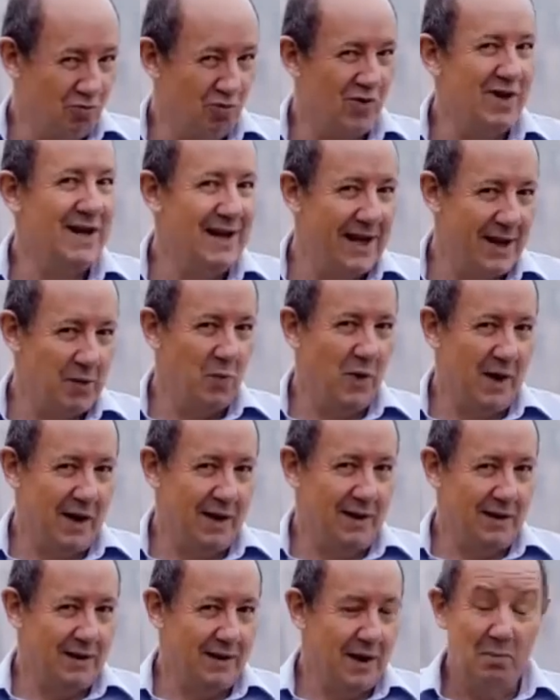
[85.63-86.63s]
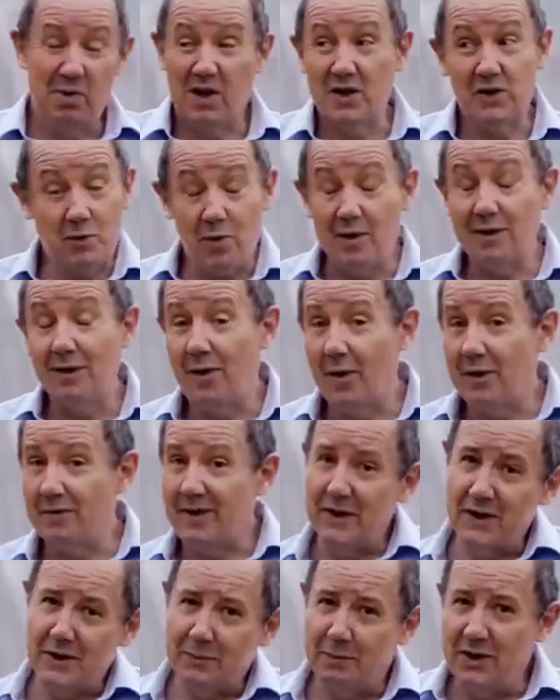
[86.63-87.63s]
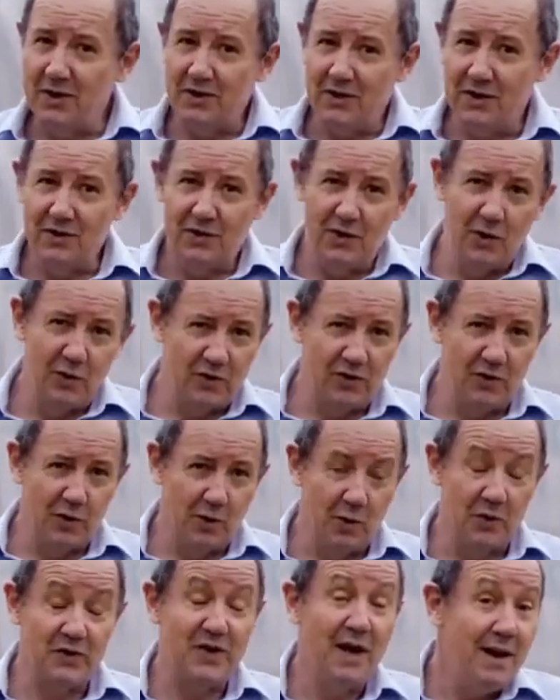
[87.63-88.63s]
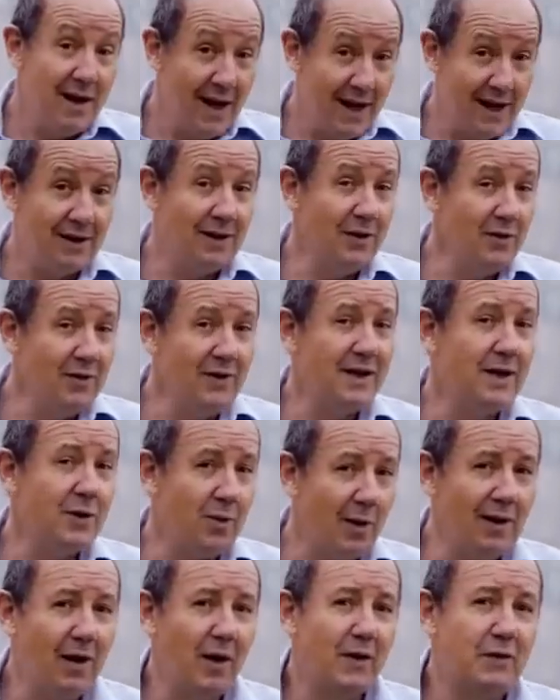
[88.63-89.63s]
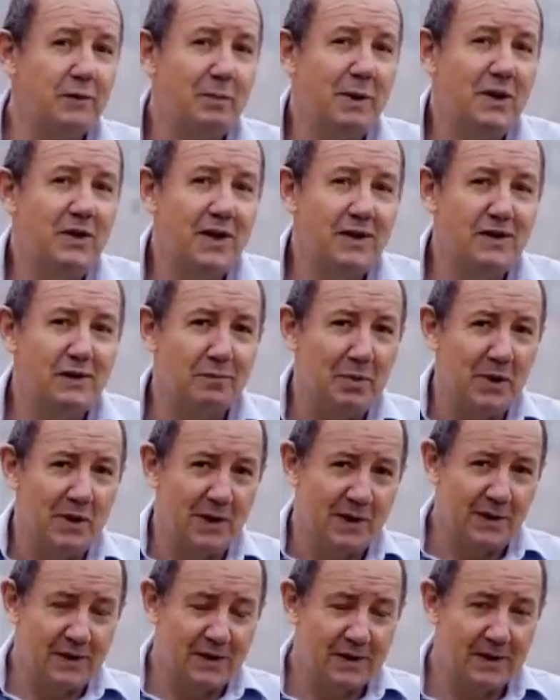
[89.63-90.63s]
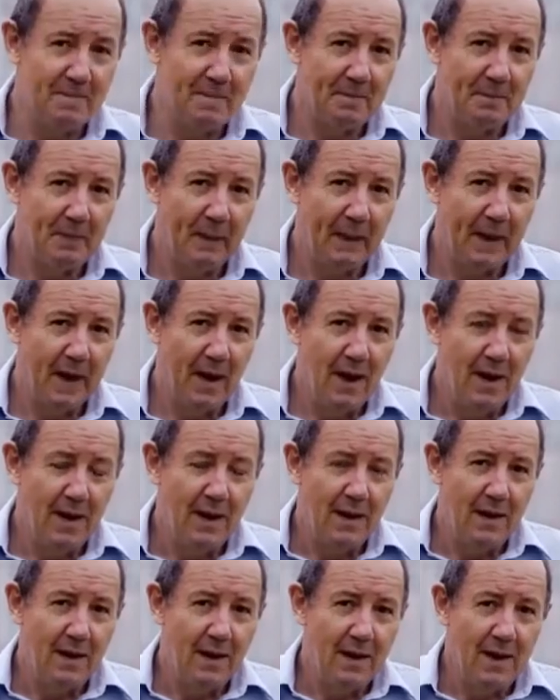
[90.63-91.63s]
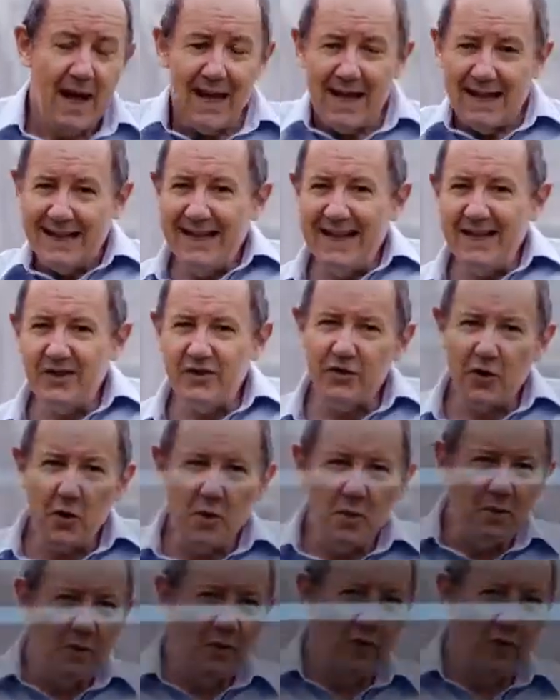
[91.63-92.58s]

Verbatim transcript: really weird because quite a lot of other species use tools, including quite a lot of species of birds. Let's zoom